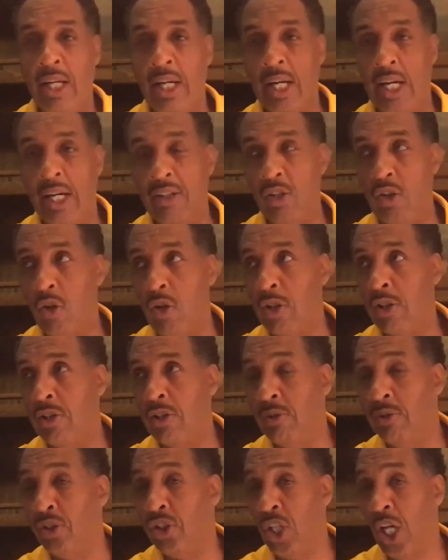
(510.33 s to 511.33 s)
Uh, according
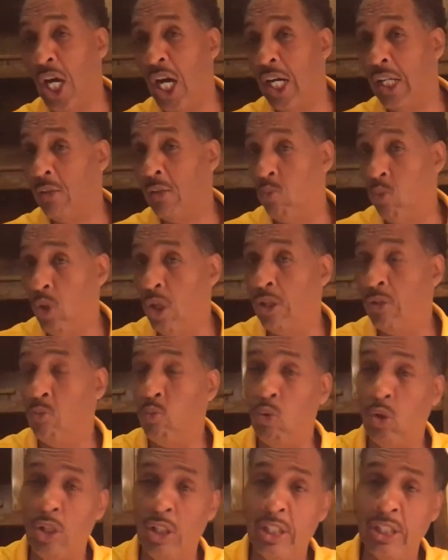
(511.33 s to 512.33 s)
to John
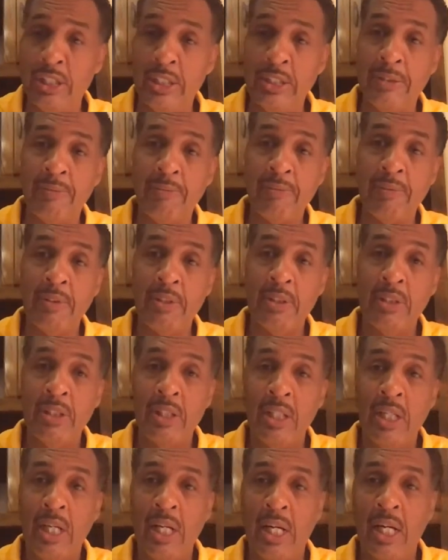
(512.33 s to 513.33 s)
1 1,
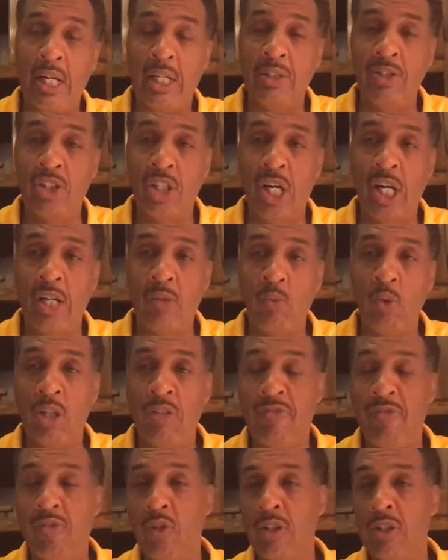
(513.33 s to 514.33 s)
uh, John
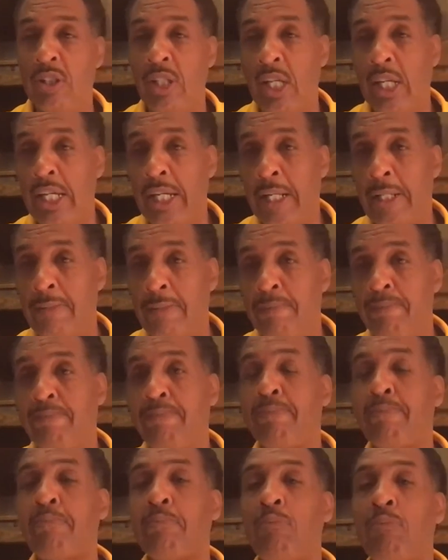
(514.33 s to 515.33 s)
1 14,
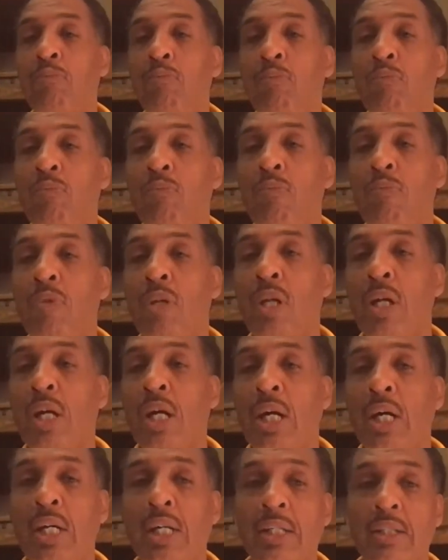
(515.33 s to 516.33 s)

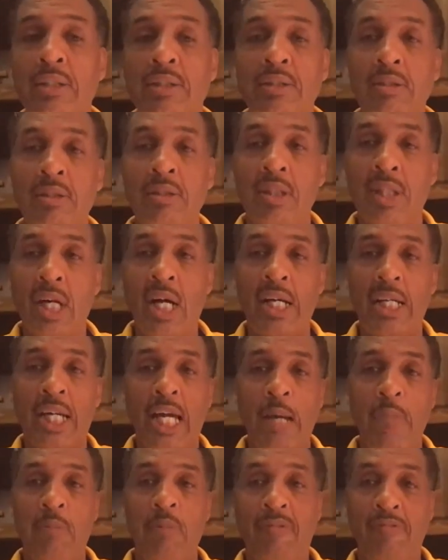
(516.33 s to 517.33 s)
uh, God
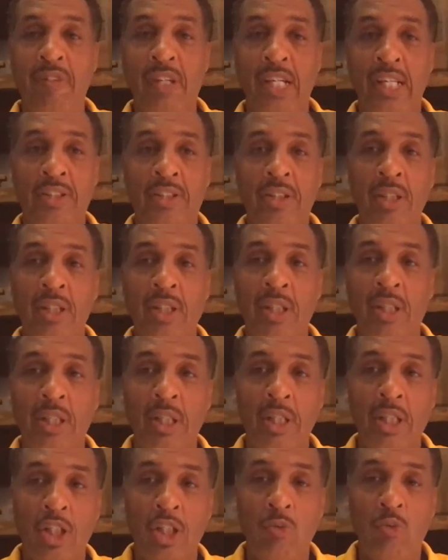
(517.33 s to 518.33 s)
came in the flesh.
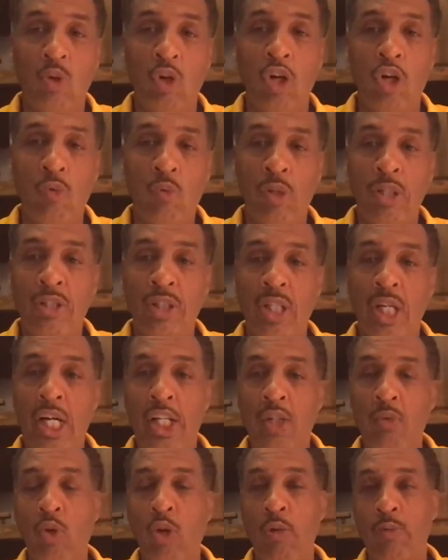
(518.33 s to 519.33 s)
The Word was God,
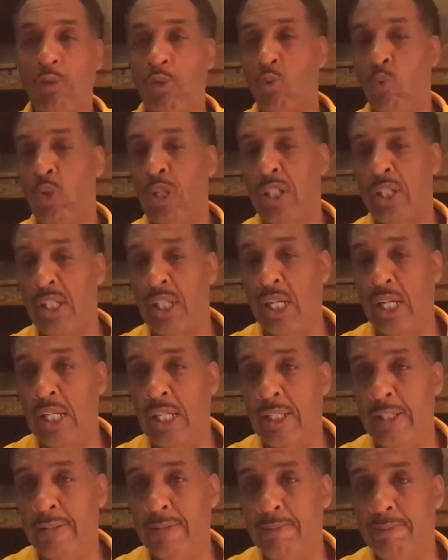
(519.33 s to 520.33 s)
and the Word was with
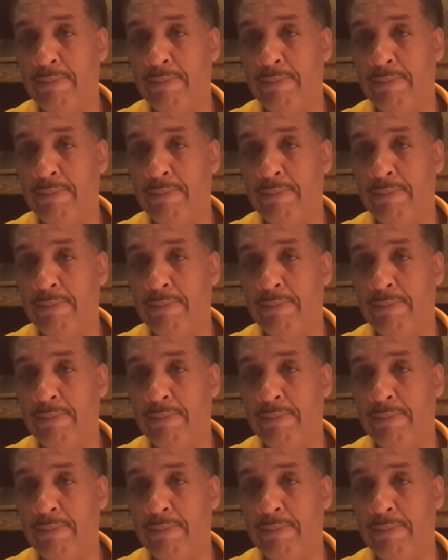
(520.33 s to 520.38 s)
God.